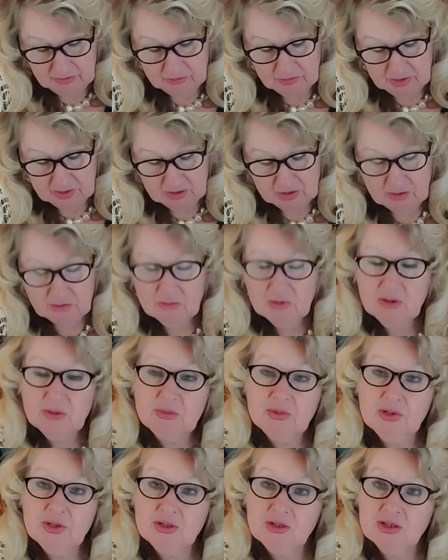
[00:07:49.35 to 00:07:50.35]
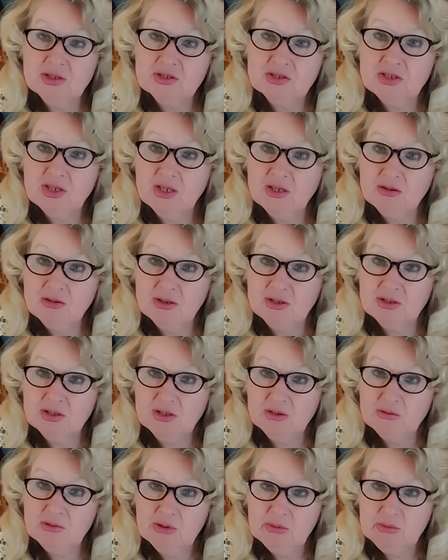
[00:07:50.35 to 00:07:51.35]
when he will be in the jail and
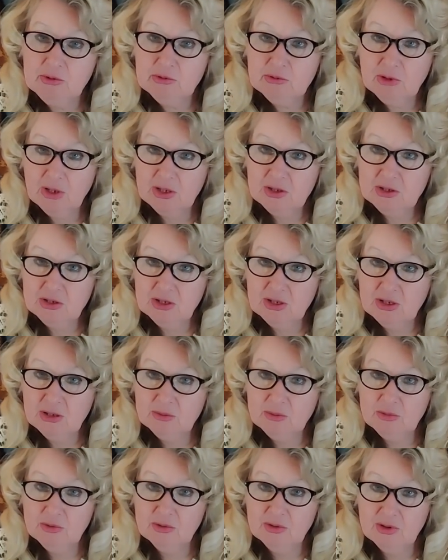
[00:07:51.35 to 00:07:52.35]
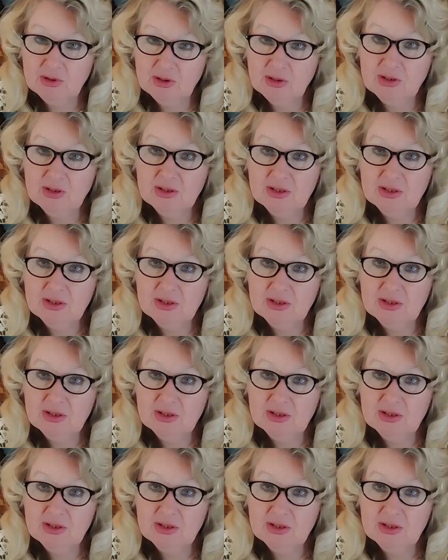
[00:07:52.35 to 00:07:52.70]
he will be writing a book